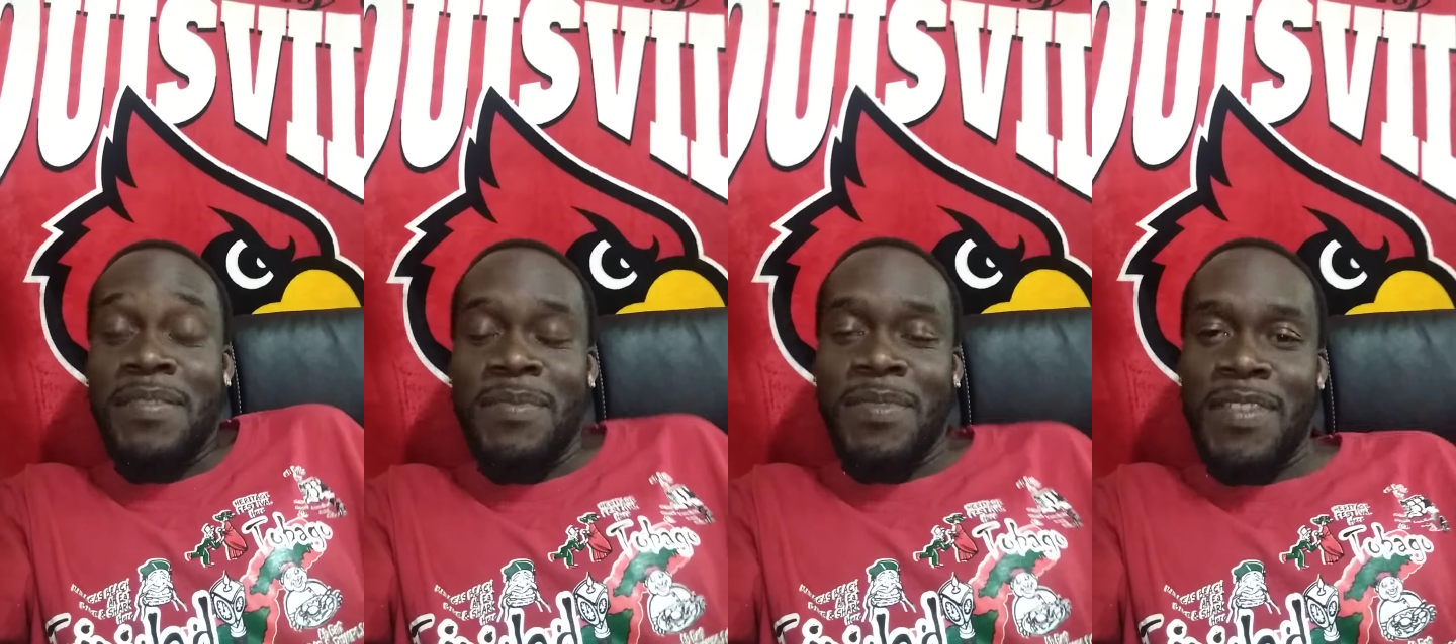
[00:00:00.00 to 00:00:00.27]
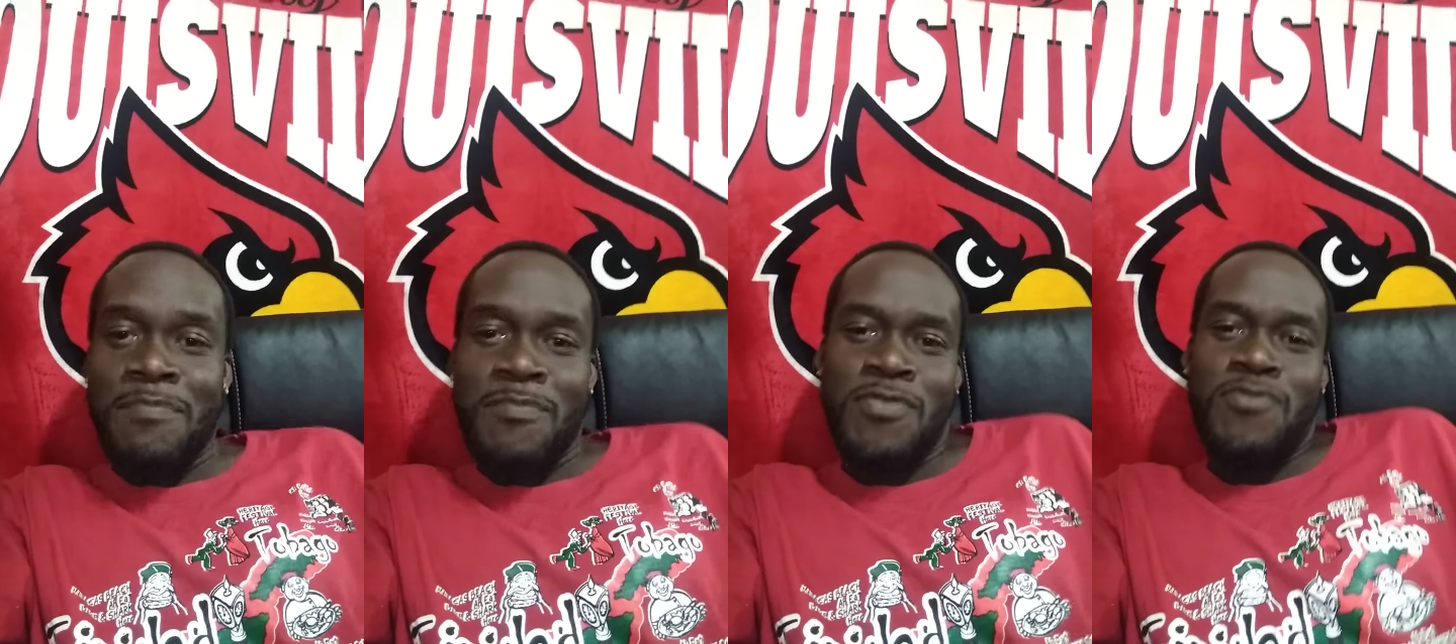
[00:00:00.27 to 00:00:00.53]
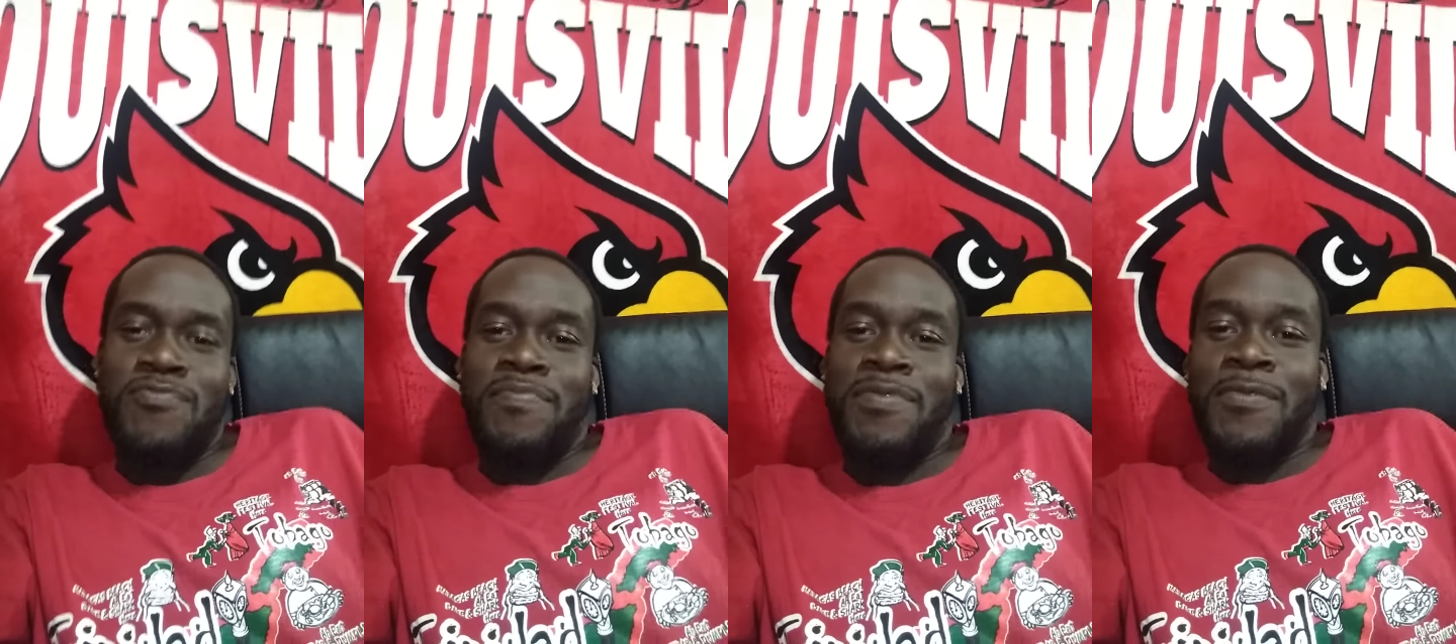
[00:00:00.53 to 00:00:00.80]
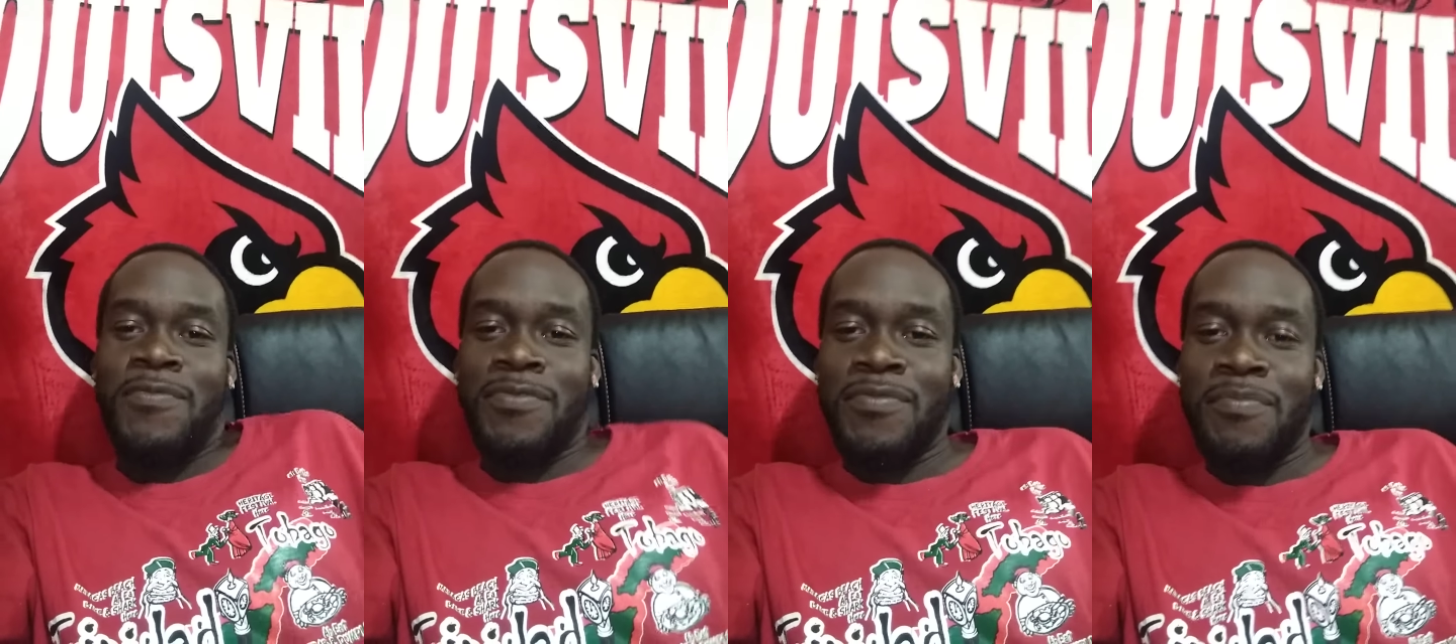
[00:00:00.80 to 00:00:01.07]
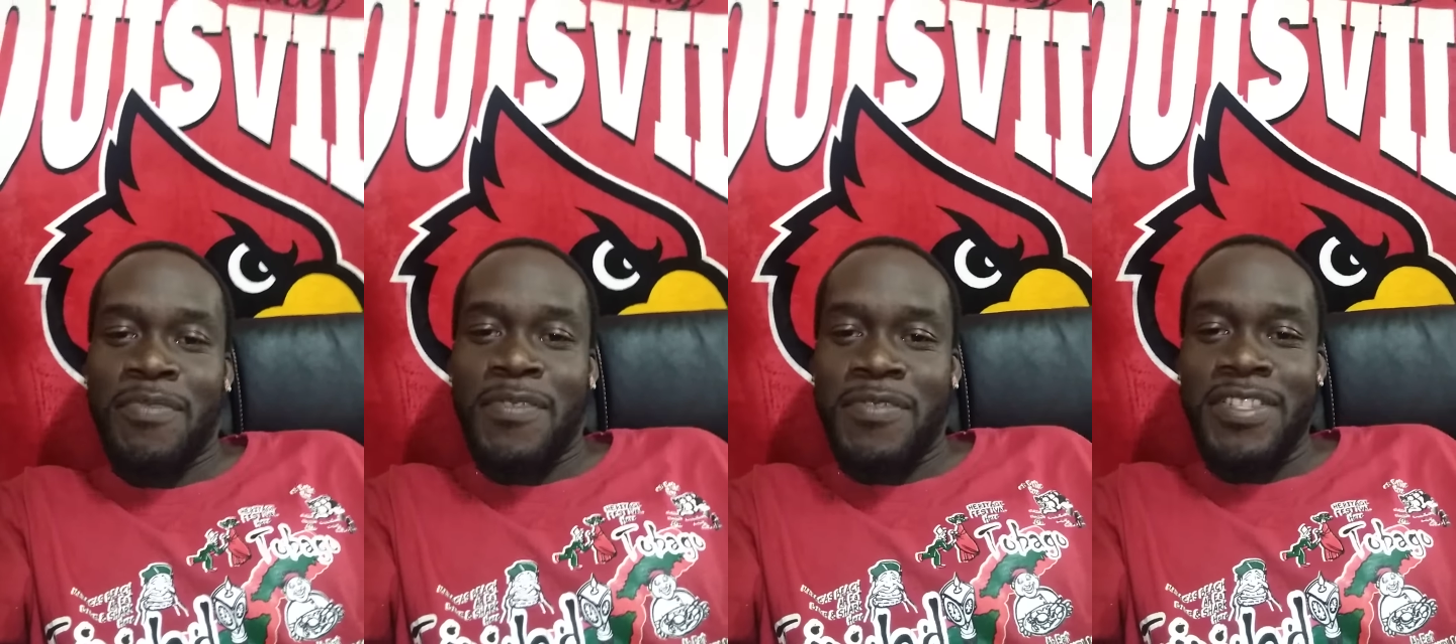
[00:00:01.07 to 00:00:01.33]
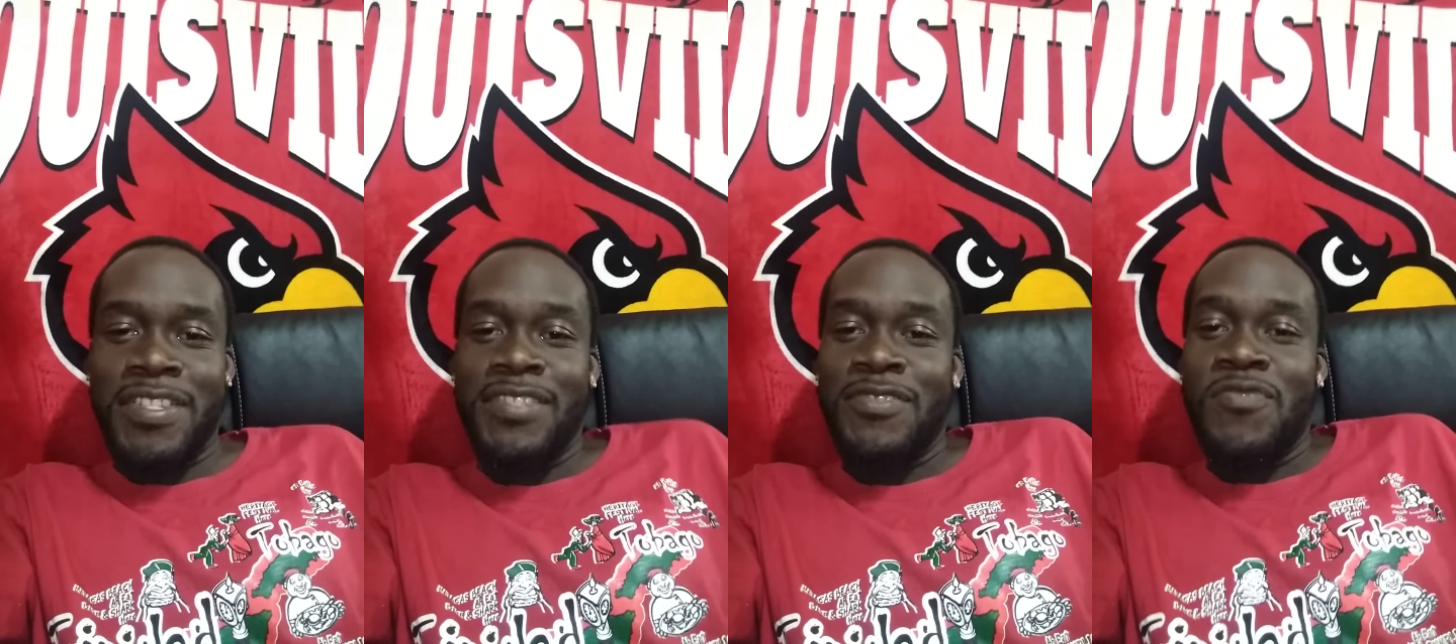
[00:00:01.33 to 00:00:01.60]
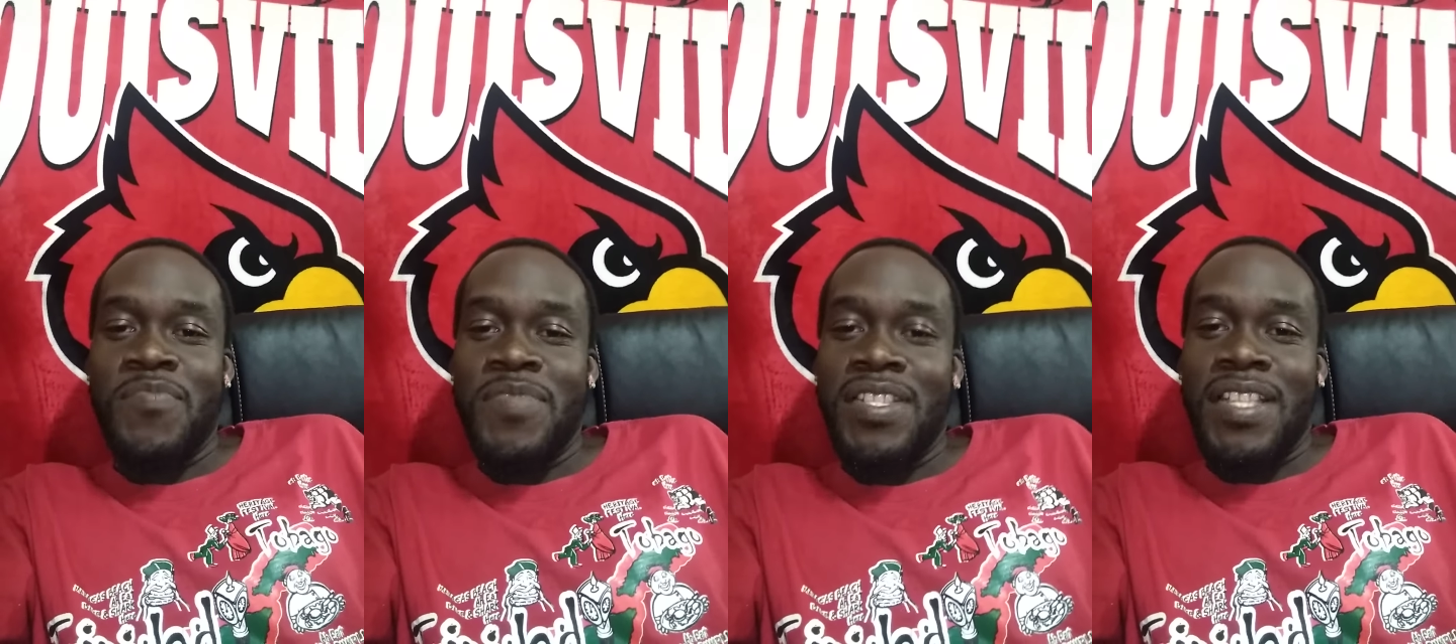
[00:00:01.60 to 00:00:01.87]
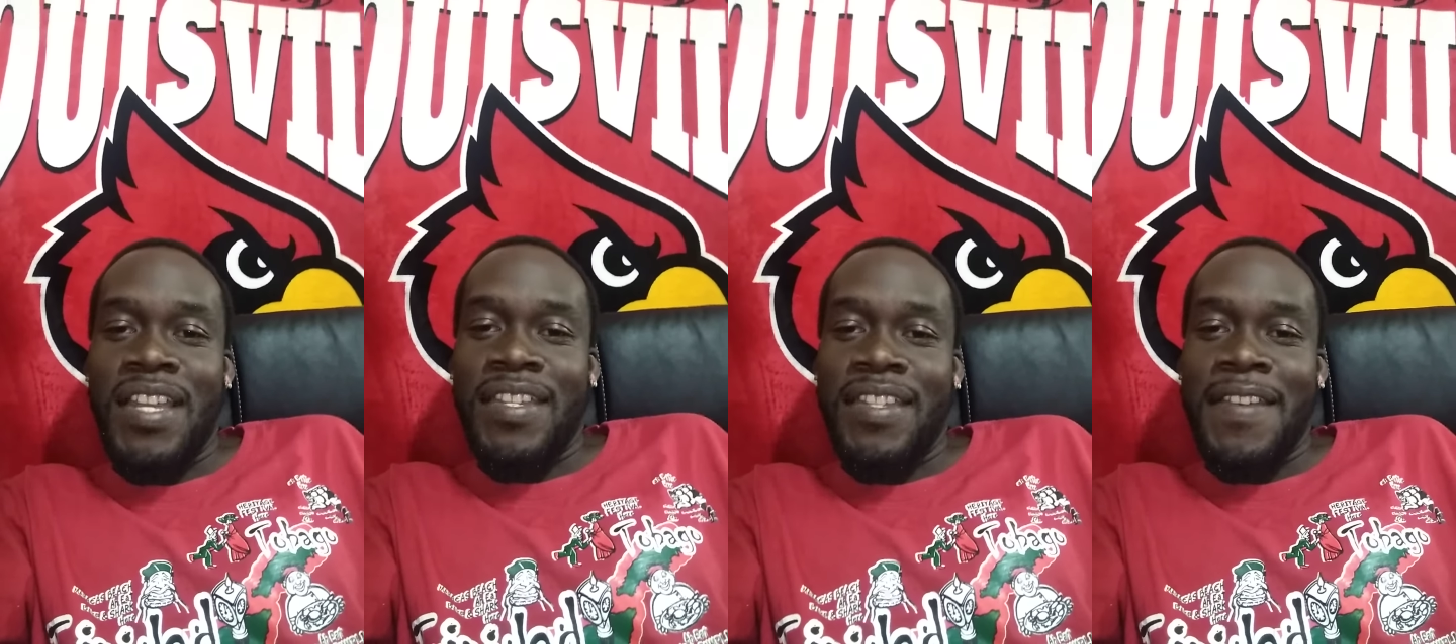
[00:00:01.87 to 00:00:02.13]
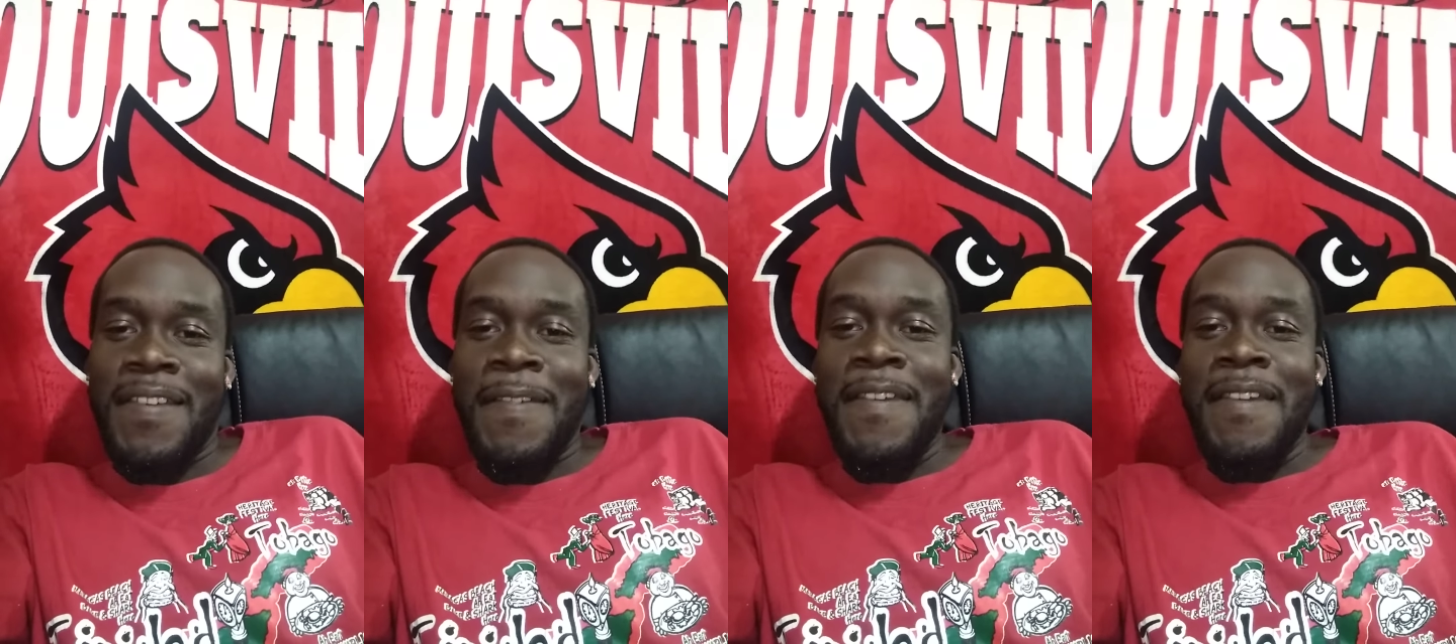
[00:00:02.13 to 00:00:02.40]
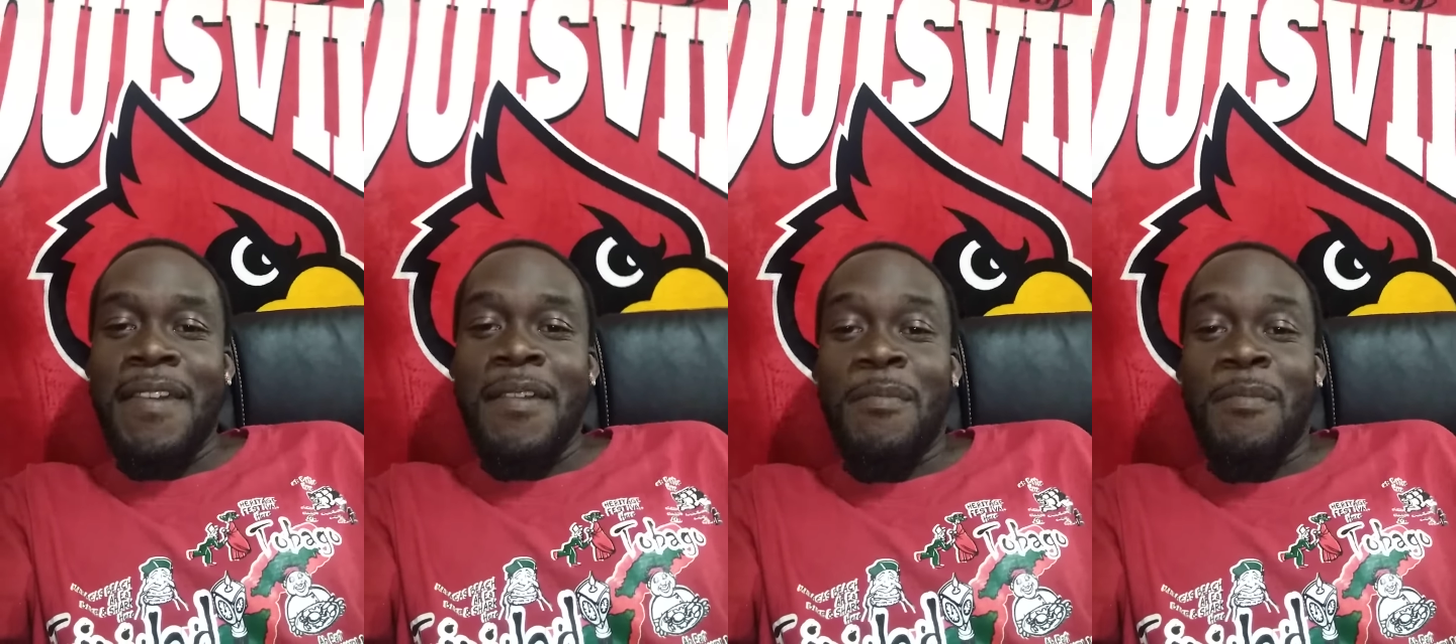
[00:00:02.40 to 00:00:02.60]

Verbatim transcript: He was like, man, you broke, you broke. He can do me like that.